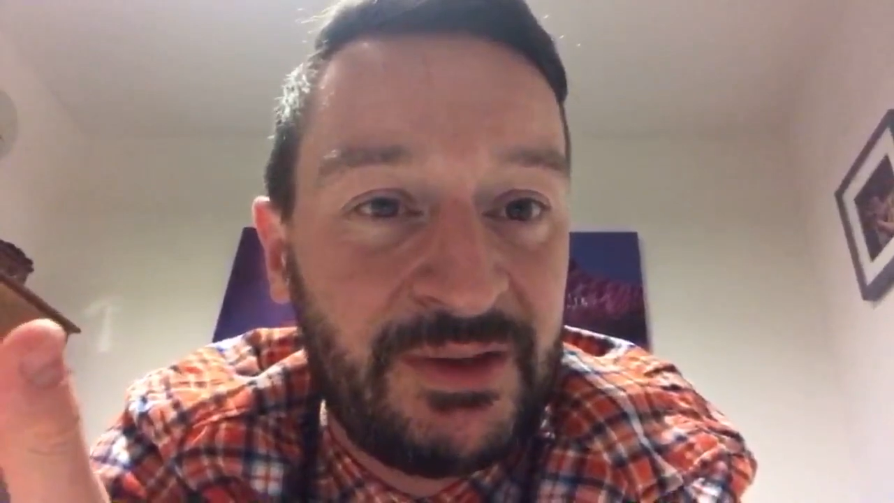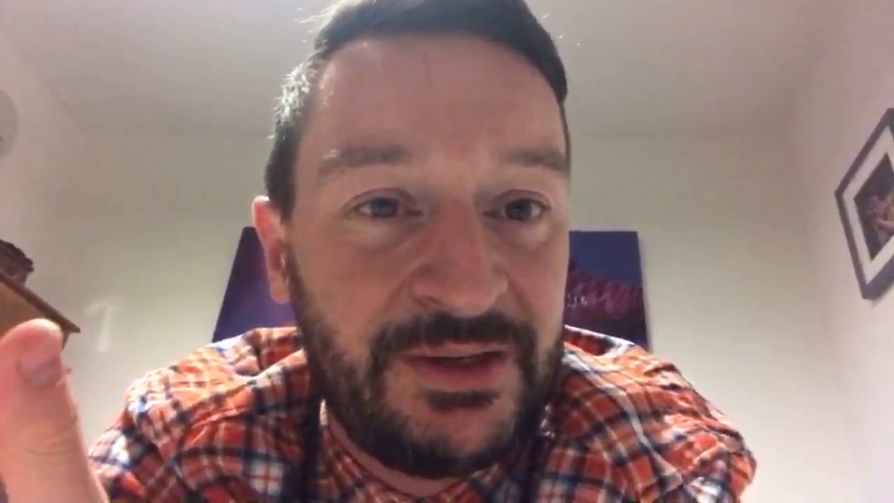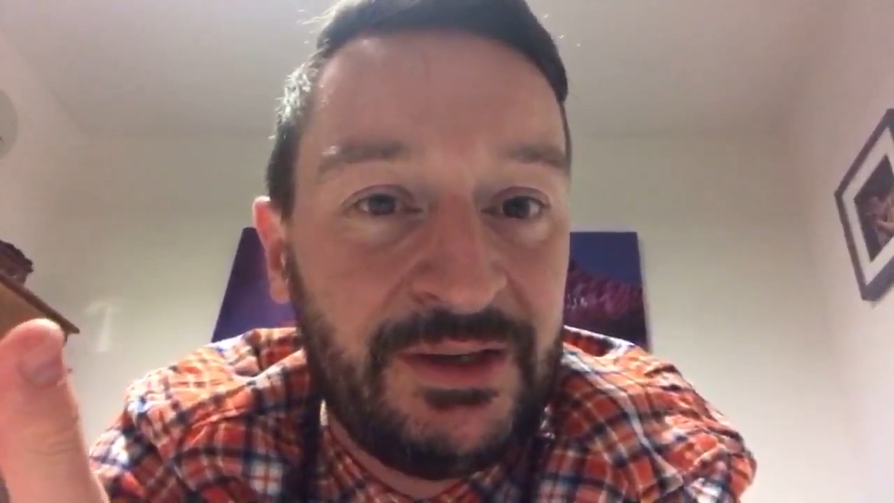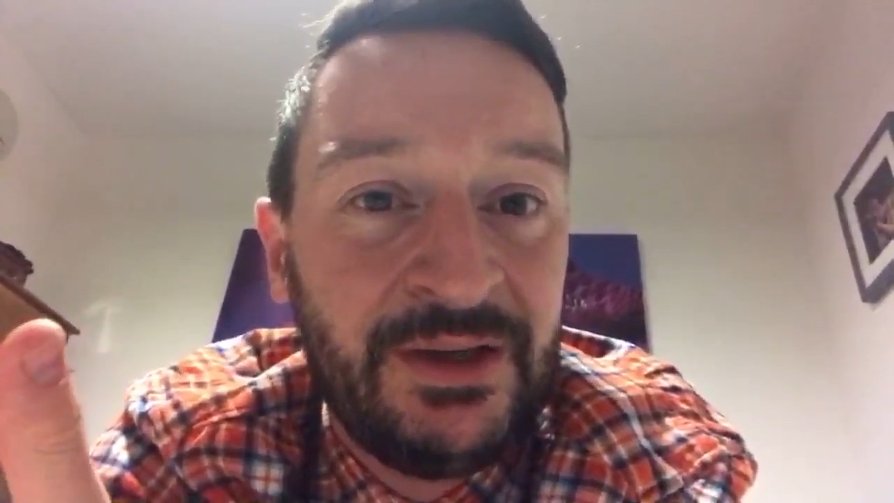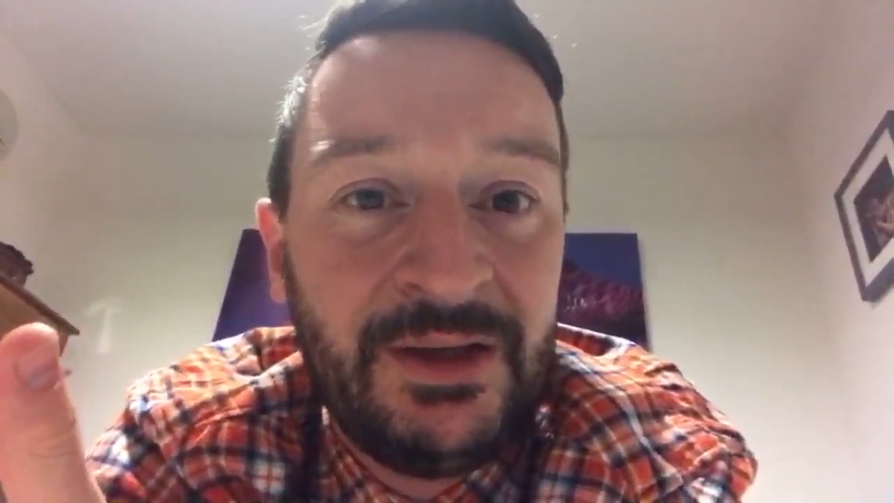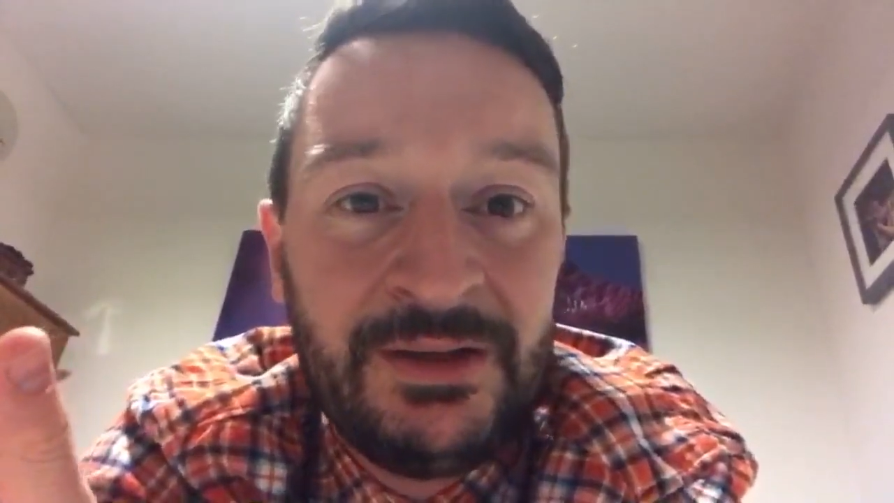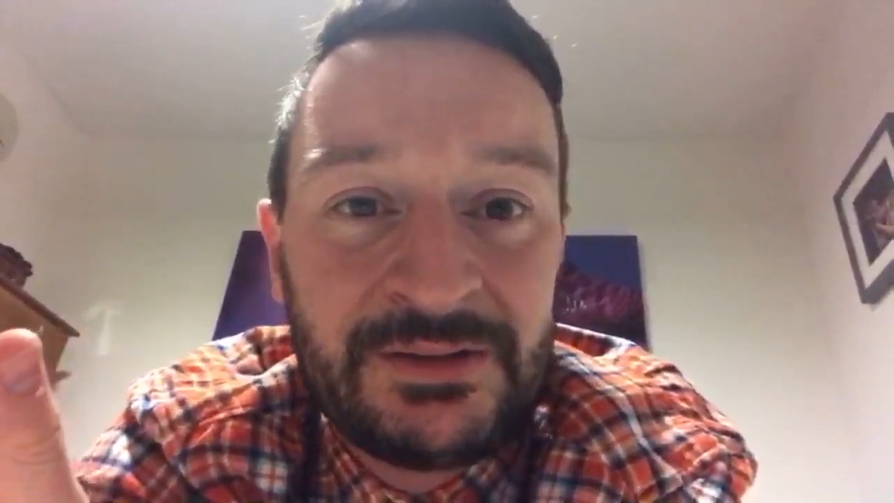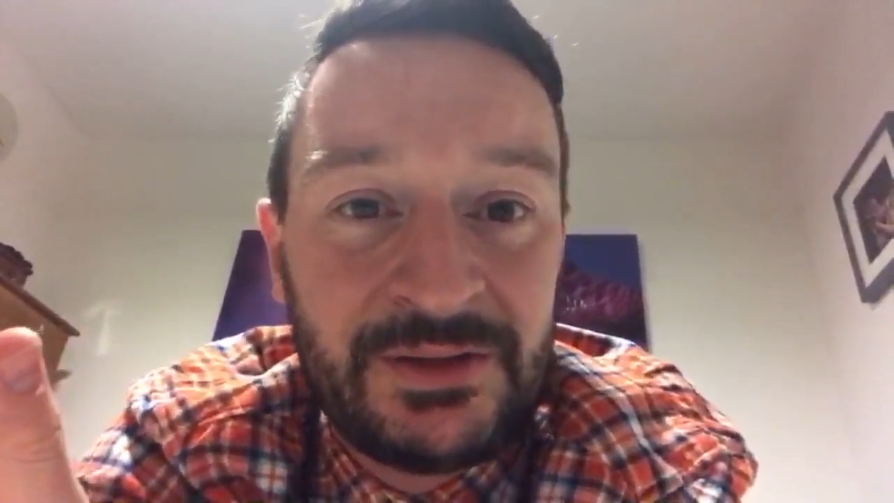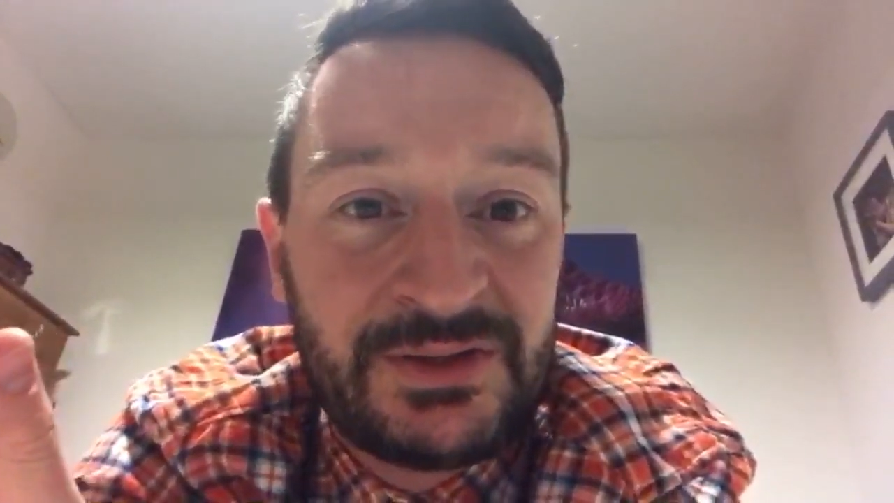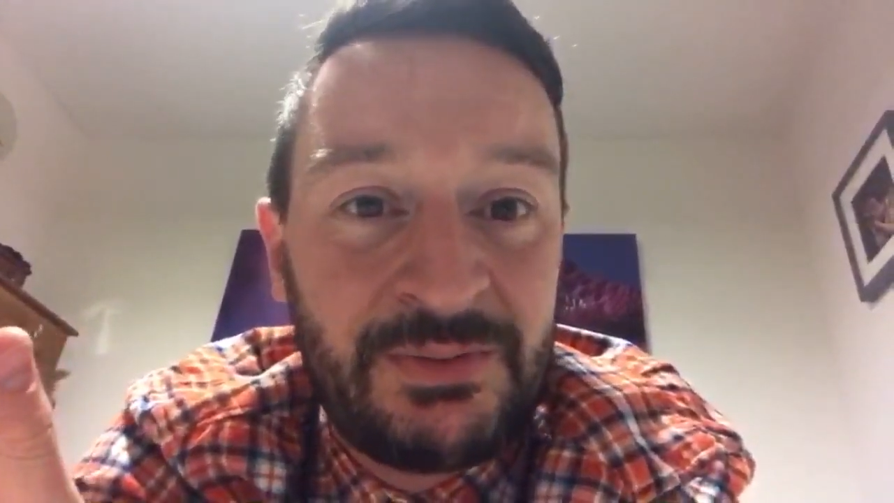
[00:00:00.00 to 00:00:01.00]
me,
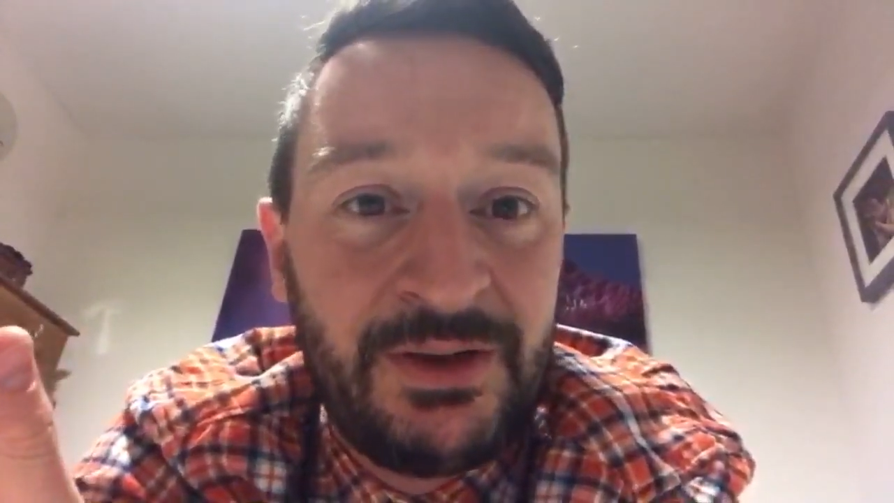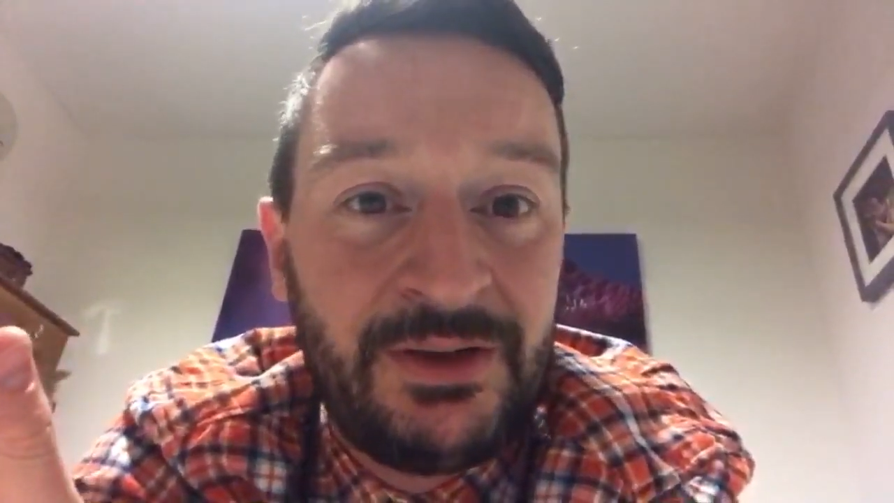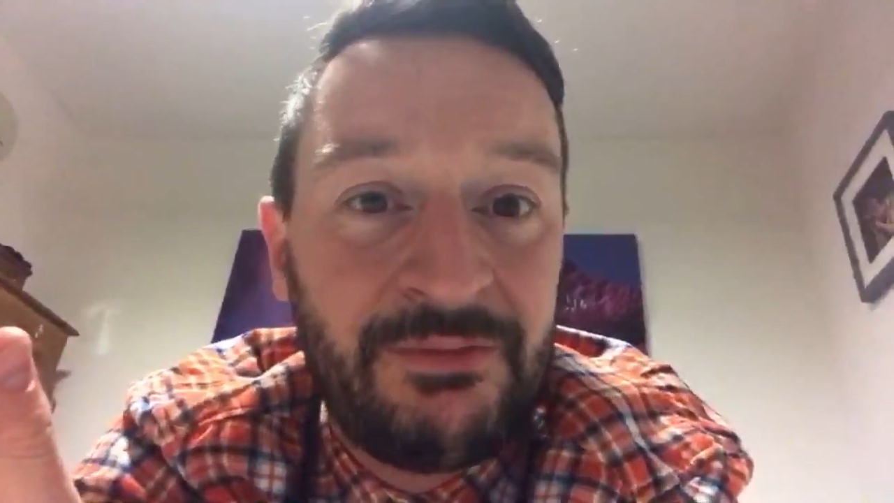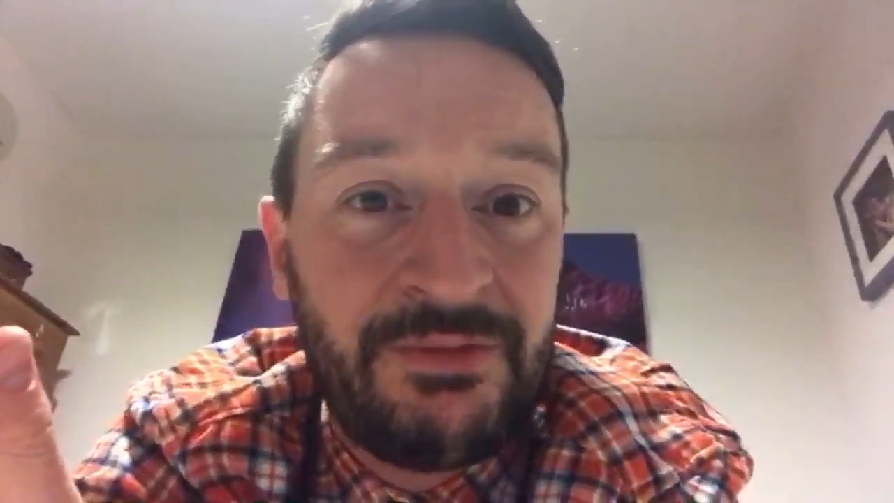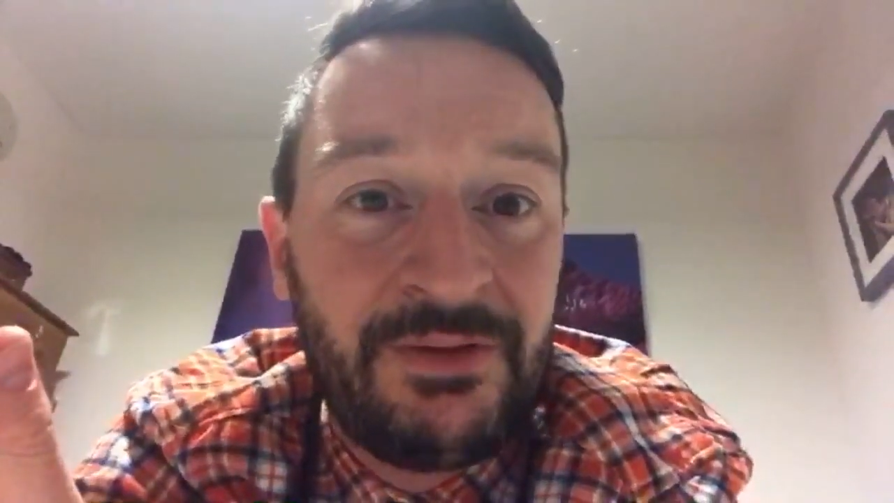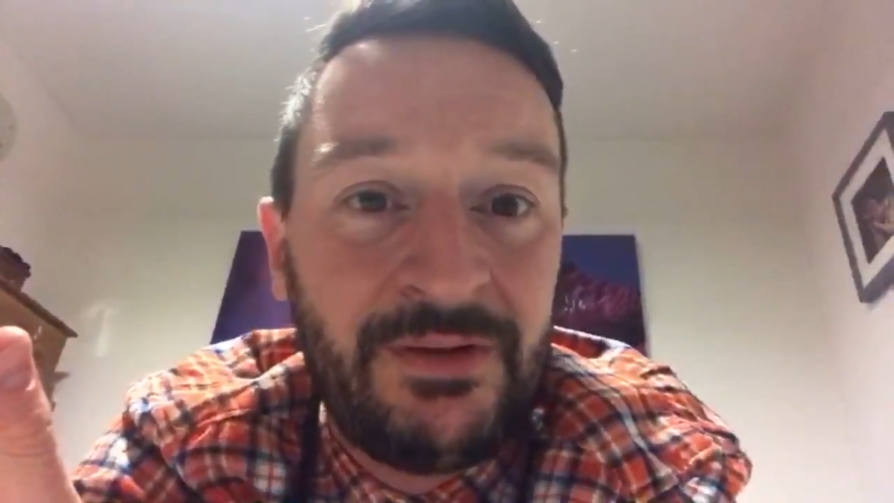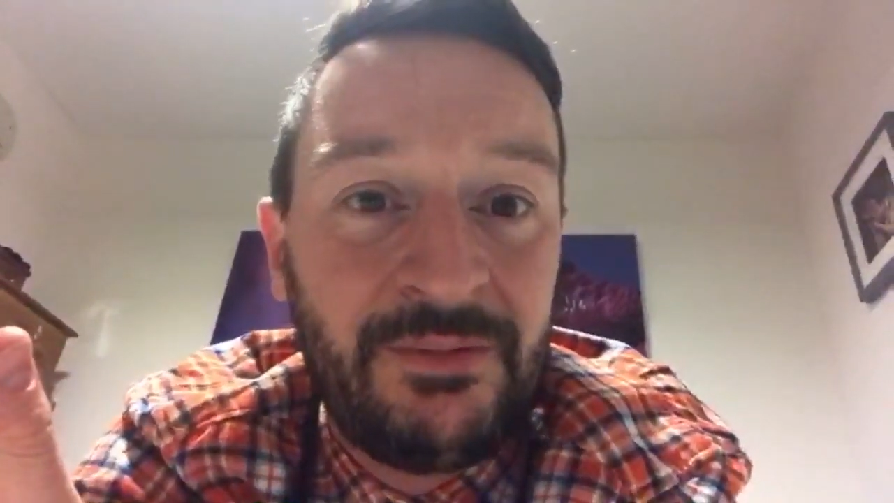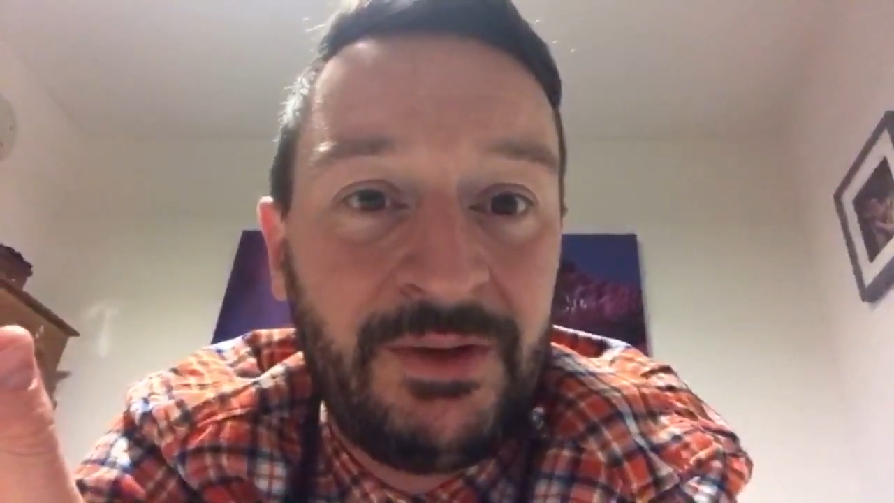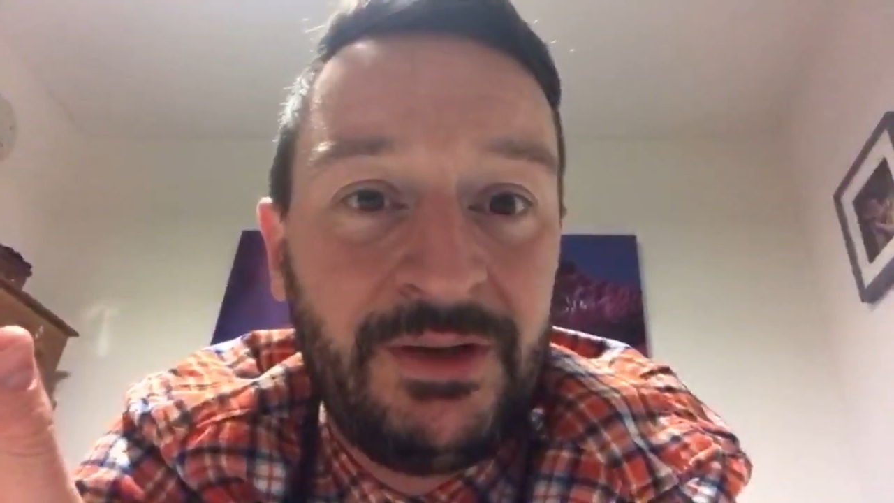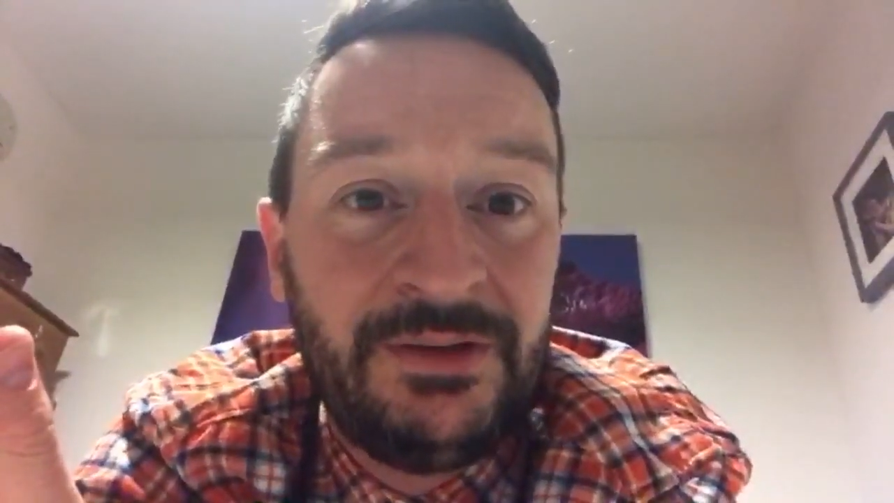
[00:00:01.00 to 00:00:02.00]
so to speak, if you know what I
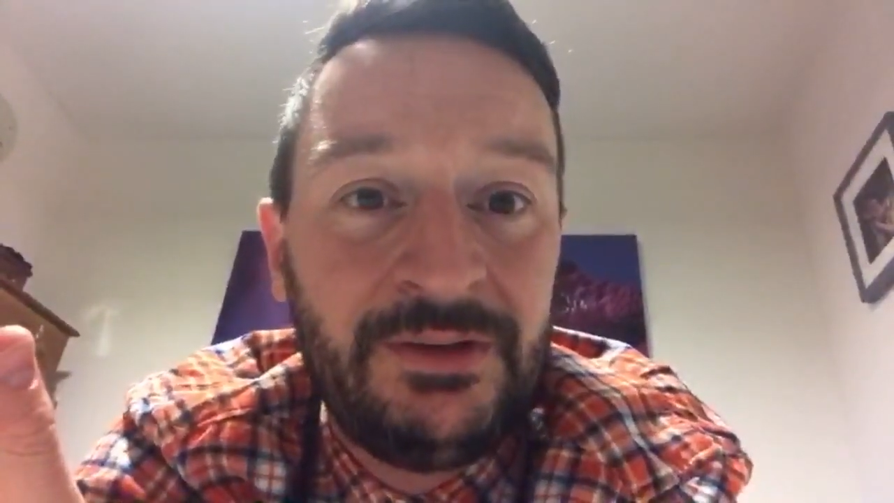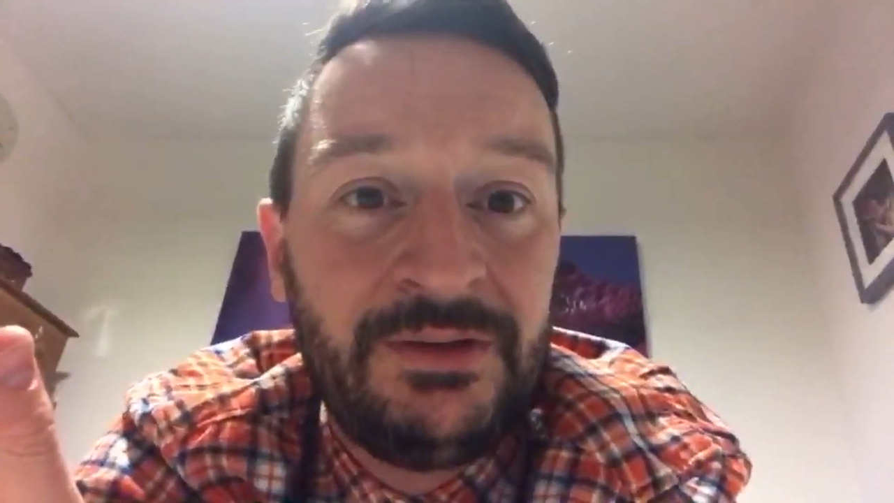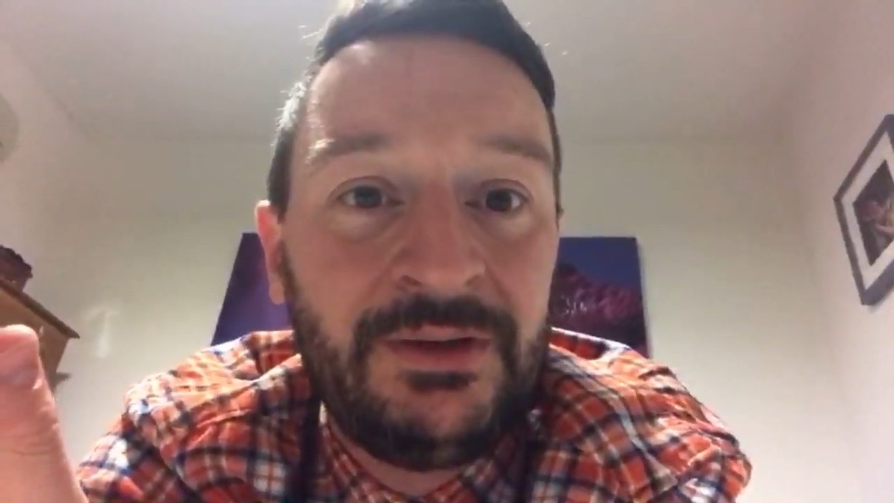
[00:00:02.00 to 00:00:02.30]
mean.